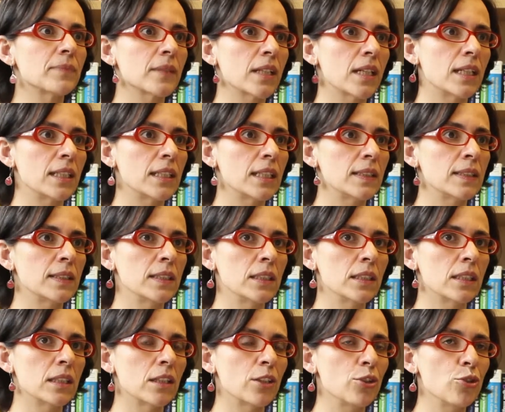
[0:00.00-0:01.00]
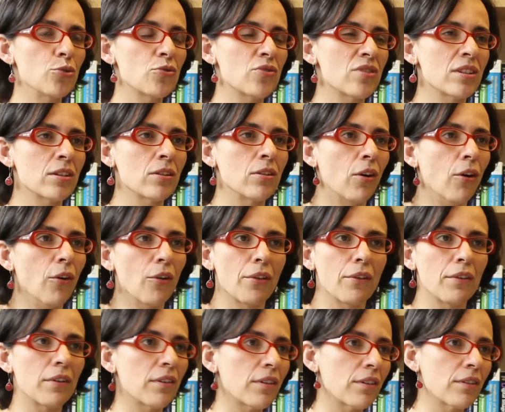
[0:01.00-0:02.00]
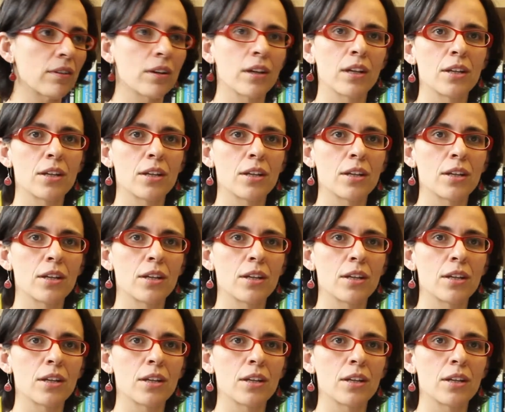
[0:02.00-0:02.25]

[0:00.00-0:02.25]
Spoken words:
And I think using other